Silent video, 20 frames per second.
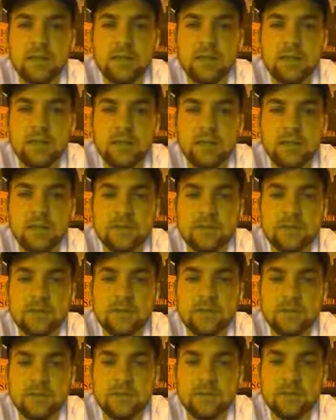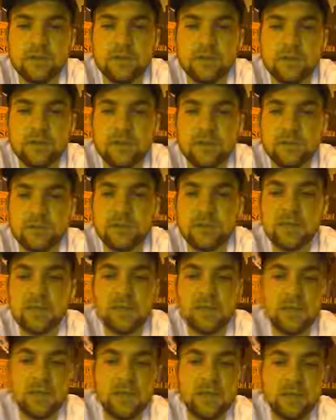This is your income
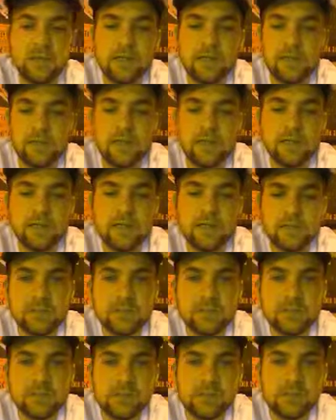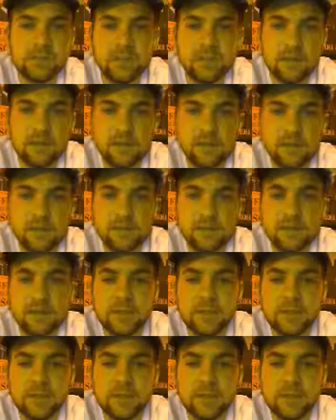statement and your balance sheet at the bottom.